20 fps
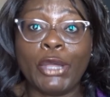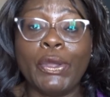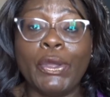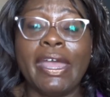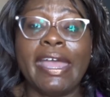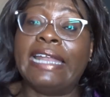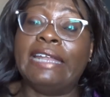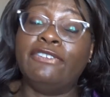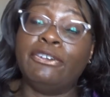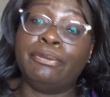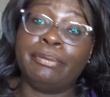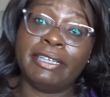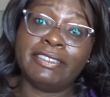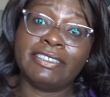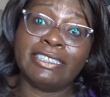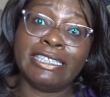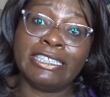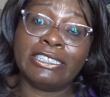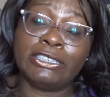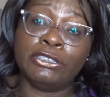And if you press
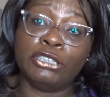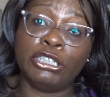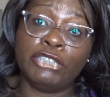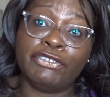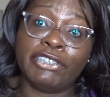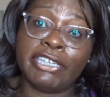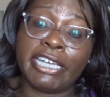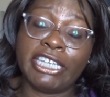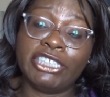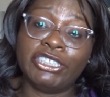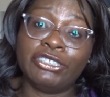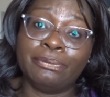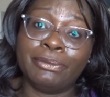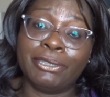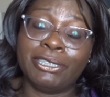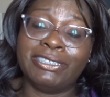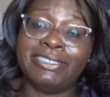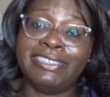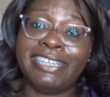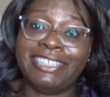the little notification
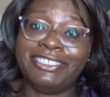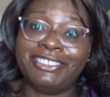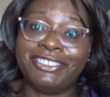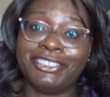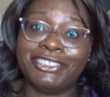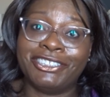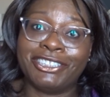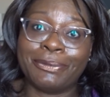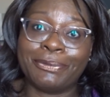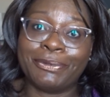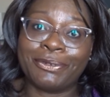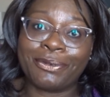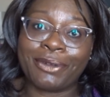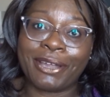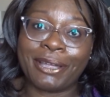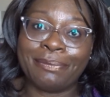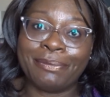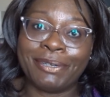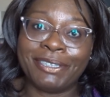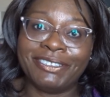bell next to the
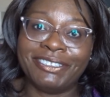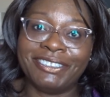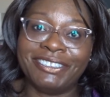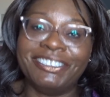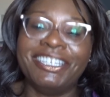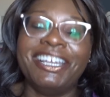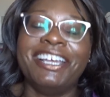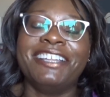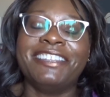subscribe button,